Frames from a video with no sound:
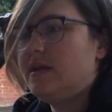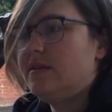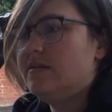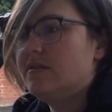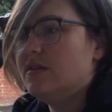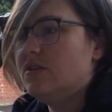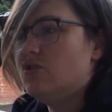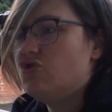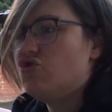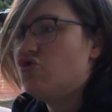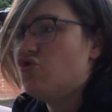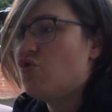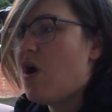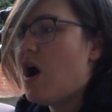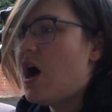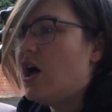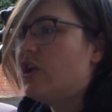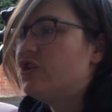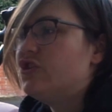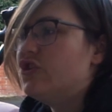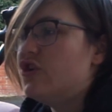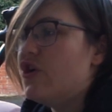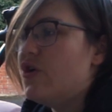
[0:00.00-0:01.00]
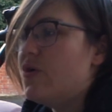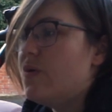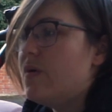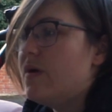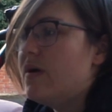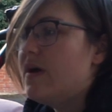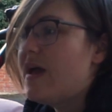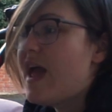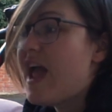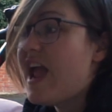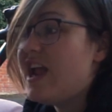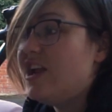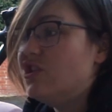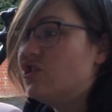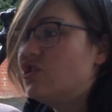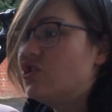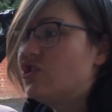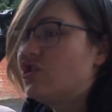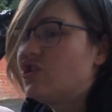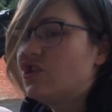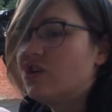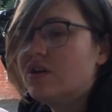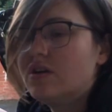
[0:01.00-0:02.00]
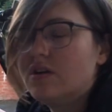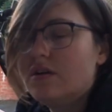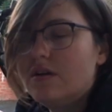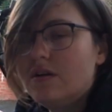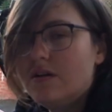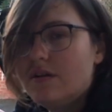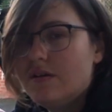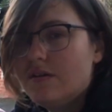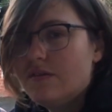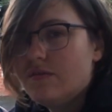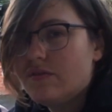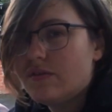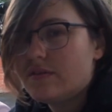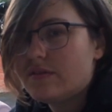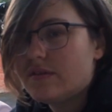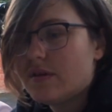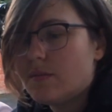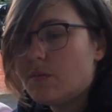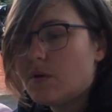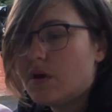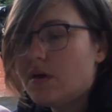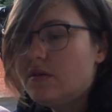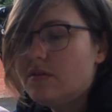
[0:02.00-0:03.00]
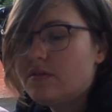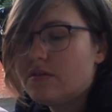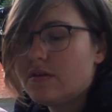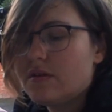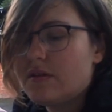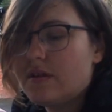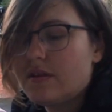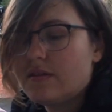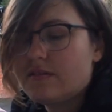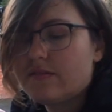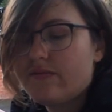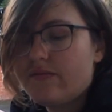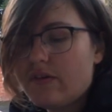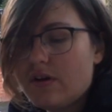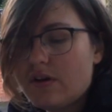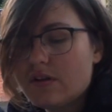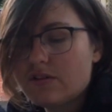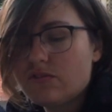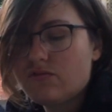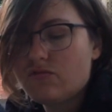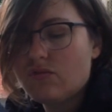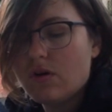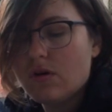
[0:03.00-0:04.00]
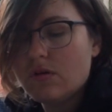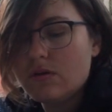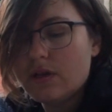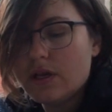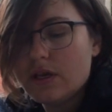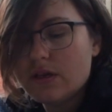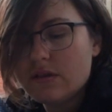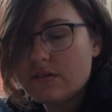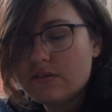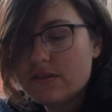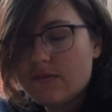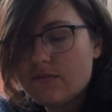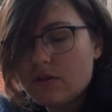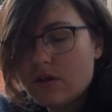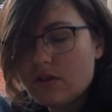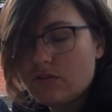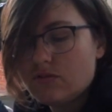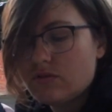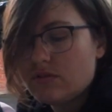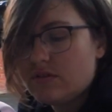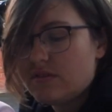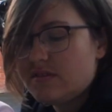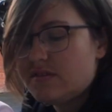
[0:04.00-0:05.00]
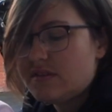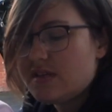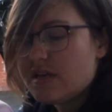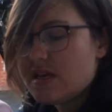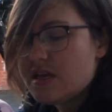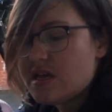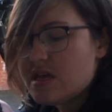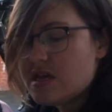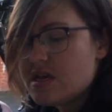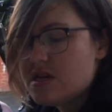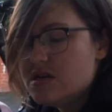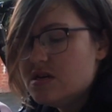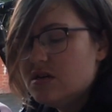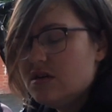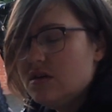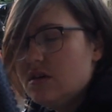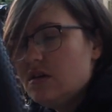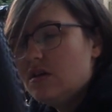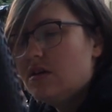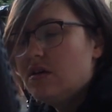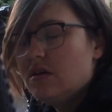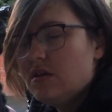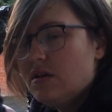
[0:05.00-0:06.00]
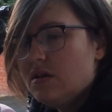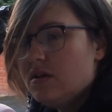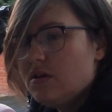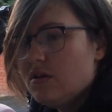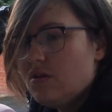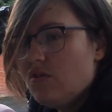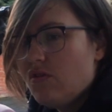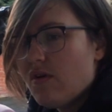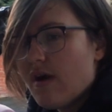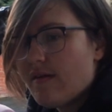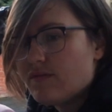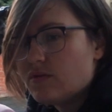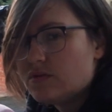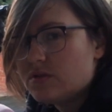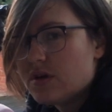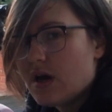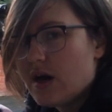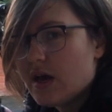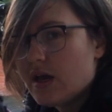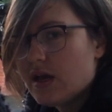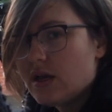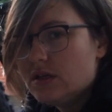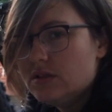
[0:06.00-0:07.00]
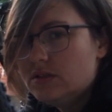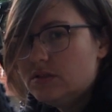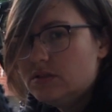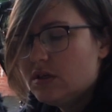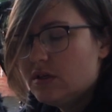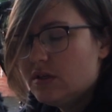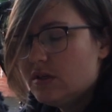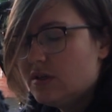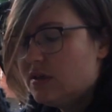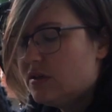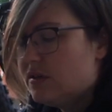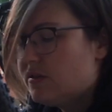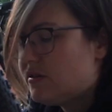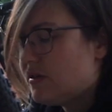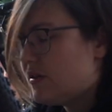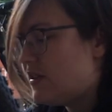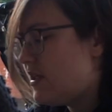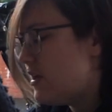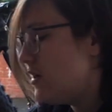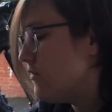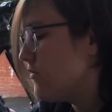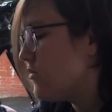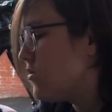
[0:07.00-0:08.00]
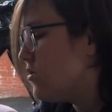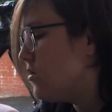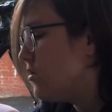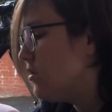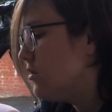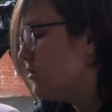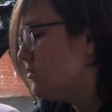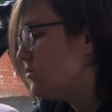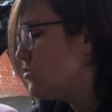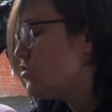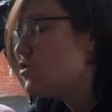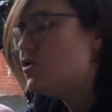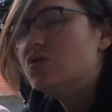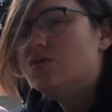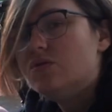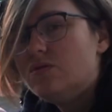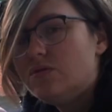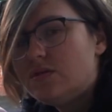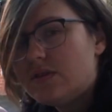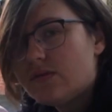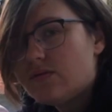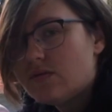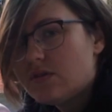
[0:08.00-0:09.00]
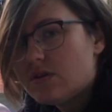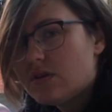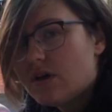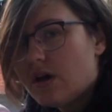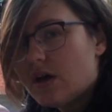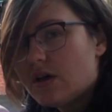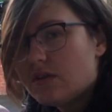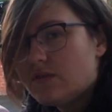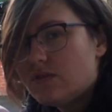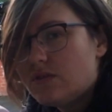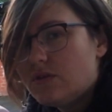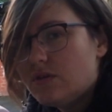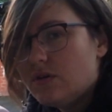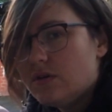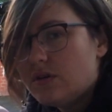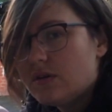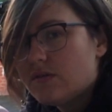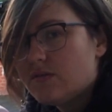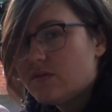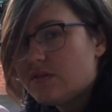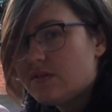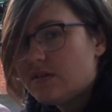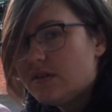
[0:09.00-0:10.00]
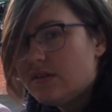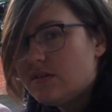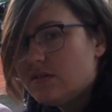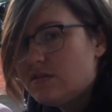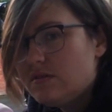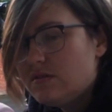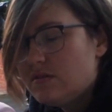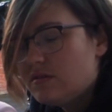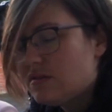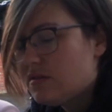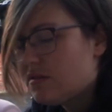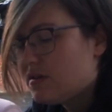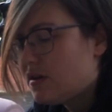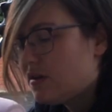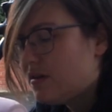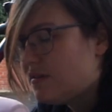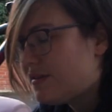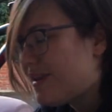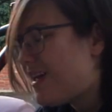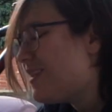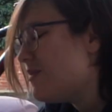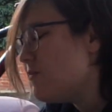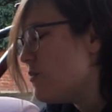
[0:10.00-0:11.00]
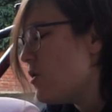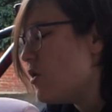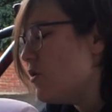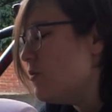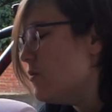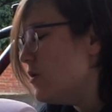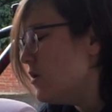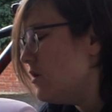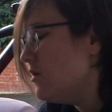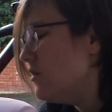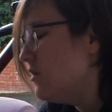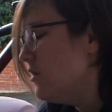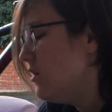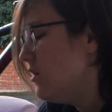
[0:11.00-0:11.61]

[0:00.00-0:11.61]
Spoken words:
Cinturato H for summer. So it's fast rolling 700C gravel tyre. So then I've got two different tyres for two different seasons, because at the moment